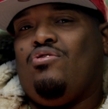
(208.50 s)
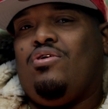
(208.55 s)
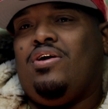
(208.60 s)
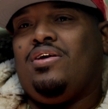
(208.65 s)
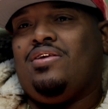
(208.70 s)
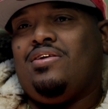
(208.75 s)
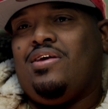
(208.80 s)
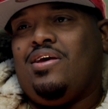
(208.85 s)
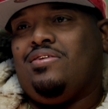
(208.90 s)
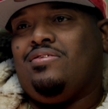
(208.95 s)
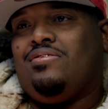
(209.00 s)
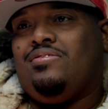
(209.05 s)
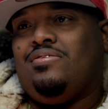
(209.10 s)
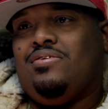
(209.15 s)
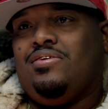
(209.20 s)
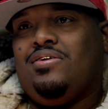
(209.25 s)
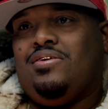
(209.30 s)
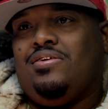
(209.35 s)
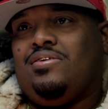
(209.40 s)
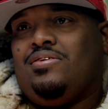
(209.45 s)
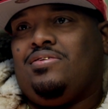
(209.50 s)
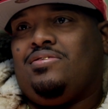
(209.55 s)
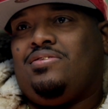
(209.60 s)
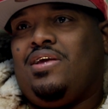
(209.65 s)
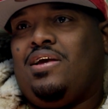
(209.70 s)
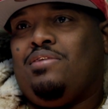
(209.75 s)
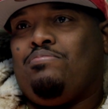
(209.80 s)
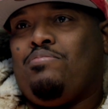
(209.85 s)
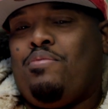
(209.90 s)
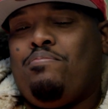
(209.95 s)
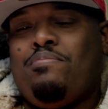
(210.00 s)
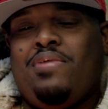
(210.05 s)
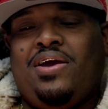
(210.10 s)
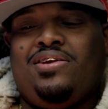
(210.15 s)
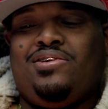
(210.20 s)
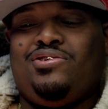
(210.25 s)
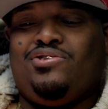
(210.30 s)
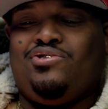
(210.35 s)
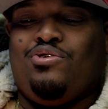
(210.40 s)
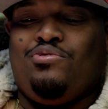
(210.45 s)
Yeah, it's like my
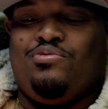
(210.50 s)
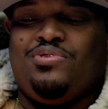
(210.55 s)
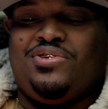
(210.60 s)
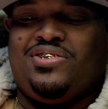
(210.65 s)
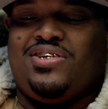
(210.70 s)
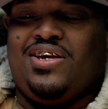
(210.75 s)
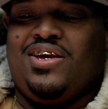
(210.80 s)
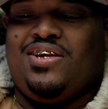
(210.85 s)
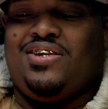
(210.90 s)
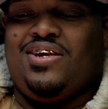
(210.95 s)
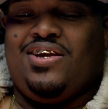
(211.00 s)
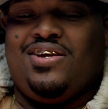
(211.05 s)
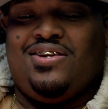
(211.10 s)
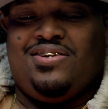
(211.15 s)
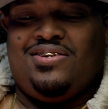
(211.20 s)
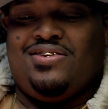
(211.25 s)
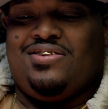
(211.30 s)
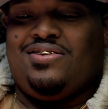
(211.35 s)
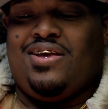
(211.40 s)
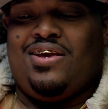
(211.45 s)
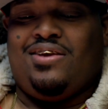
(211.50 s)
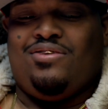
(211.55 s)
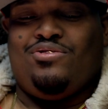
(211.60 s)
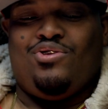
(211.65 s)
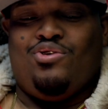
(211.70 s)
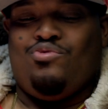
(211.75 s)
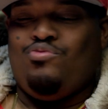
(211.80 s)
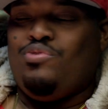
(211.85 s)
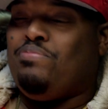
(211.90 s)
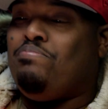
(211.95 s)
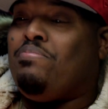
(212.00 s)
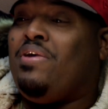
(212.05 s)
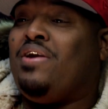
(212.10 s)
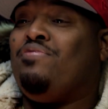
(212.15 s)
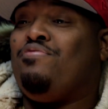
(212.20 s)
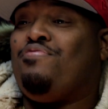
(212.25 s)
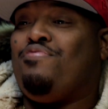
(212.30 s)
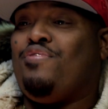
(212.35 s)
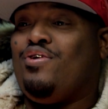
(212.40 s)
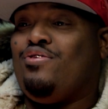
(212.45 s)
manager always said at the end of the day, we
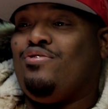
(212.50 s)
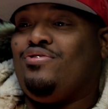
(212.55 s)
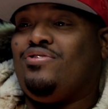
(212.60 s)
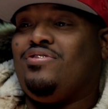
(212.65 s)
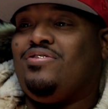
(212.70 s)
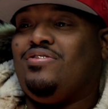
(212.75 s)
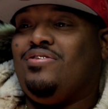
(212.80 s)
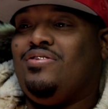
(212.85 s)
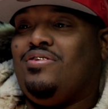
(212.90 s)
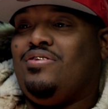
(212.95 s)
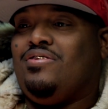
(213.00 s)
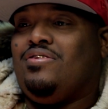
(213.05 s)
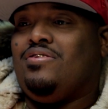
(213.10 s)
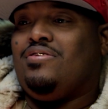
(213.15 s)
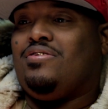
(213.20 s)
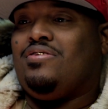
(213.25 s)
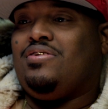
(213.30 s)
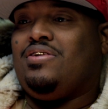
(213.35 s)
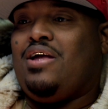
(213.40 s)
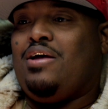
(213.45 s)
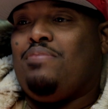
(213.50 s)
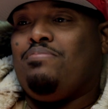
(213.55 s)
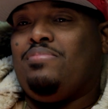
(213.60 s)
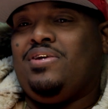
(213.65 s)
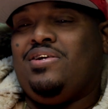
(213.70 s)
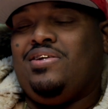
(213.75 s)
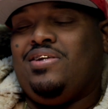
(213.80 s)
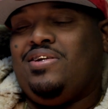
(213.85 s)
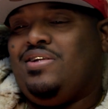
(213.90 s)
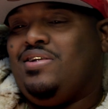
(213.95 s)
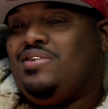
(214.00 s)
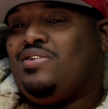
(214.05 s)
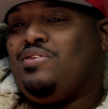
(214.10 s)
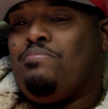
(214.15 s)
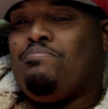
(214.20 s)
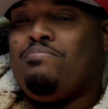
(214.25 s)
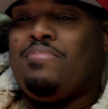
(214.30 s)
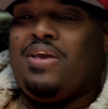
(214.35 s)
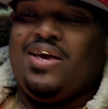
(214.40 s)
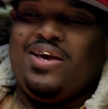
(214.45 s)
men first. And
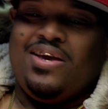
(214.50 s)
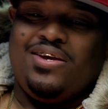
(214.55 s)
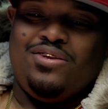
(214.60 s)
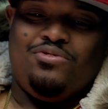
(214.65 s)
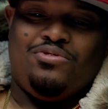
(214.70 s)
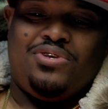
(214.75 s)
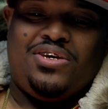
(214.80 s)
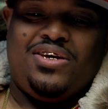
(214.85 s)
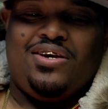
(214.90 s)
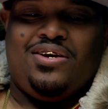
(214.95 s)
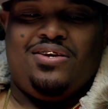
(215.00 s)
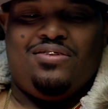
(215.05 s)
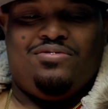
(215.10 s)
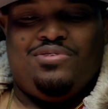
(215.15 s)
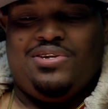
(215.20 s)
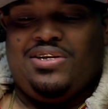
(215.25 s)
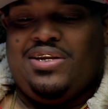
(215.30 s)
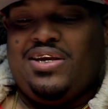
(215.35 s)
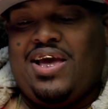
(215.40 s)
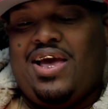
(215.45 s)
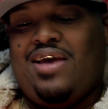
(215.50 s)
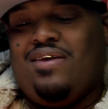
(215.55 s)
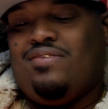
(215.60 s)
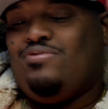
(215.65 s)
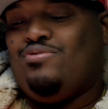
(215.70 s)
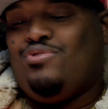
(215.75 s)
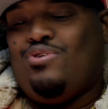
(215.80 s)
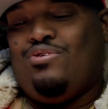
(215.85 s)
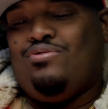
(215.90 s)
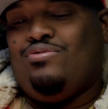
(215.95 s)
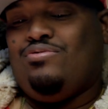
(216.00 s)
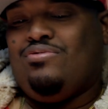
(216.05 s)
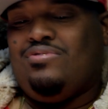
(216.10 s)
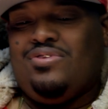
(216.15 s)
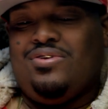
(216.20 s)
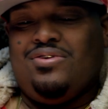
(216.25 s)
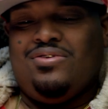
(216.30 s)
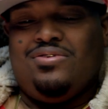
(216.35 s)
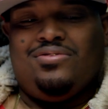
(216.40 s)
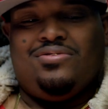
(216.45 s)
as a man, you can't really have,
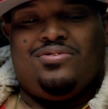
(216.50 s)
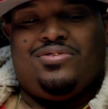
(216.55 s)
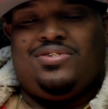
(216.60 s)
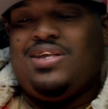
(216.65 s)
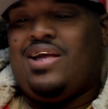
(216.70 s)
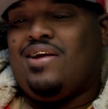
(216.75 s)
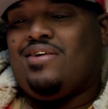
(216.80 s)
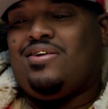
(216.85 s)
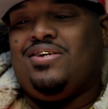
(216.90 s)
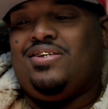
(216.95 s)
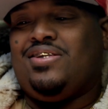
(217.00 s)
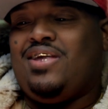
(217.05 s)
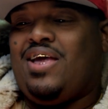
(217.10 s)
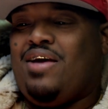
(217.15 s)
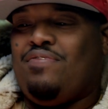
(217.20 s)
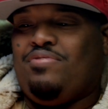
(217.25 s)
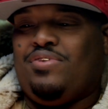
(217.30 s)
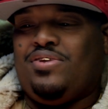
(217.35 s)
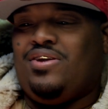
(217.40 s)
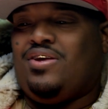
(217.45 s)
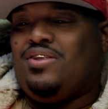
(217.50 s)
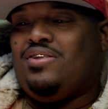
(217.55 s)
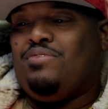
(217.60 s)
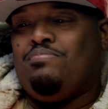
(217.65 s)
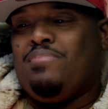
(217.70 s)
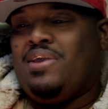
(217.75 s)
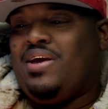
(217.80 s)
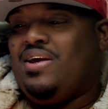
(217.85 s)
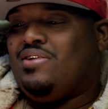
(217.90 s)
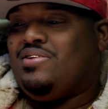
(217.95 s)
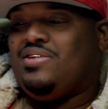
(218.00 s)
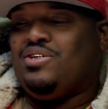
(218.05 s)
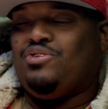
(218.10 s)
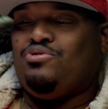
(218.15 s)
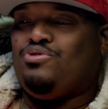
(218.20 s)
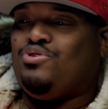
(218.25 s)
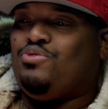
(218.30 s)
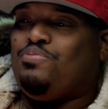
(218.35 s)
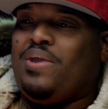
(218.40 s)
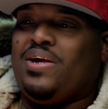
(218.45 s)
it's not good to have another man
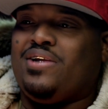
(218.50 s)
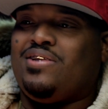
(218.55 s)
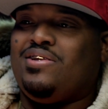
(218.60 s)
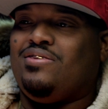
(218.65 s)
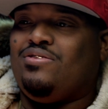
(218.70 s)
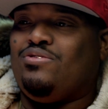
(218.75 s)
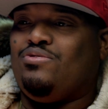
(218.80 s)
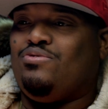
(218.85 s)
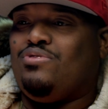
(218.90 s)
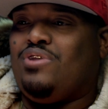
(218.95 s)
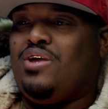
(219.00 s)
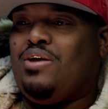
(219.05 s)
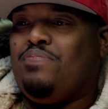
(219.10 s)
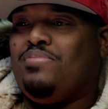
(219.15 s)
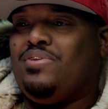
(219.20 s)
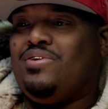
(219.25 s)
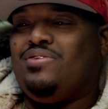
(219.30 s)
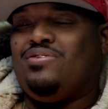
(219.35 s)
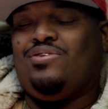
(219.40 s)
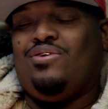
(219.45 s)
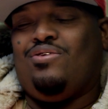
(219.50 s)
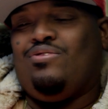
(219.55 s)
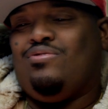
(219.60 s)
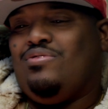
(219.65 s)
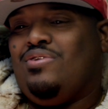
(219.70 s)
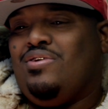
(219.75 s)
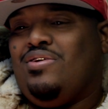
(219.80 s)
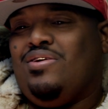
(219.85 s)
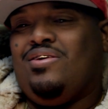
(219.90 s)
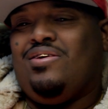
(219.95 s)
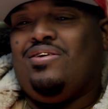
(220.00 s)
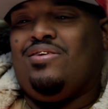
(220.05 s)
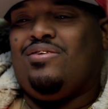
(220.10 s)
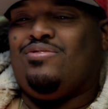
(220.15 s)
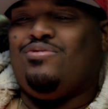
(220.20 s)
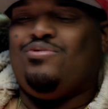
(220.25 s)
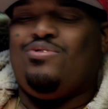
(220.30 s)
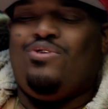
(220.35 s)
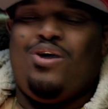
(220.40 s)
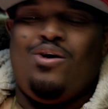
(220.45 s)
disrespecting you, So,
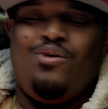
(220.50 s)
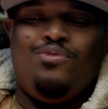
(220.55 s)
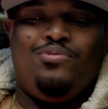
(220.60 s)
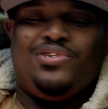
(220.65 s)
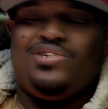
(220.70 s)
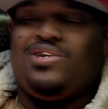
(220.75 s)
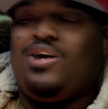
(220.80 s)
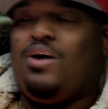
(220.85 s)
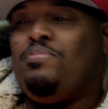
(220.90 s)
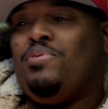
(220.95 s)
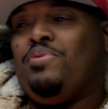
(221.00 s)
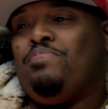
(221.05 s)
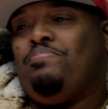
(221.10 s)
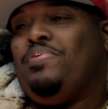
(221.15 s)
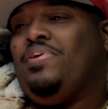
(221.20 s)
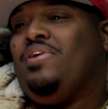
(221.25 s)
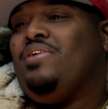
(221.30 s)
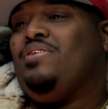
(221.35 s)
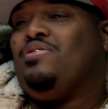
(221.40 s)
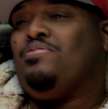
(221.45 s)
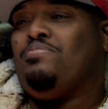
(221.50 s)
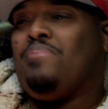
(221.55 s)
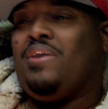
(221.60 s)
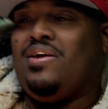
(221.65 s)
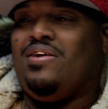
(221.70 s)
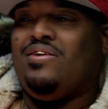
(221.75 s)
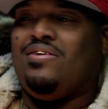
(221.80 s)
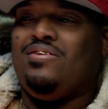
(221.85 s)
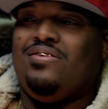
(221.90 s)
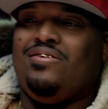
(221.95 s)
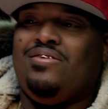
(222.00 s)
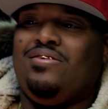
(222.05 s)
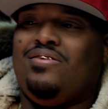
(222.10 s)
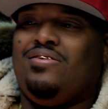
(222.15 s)
I always come in peace, man.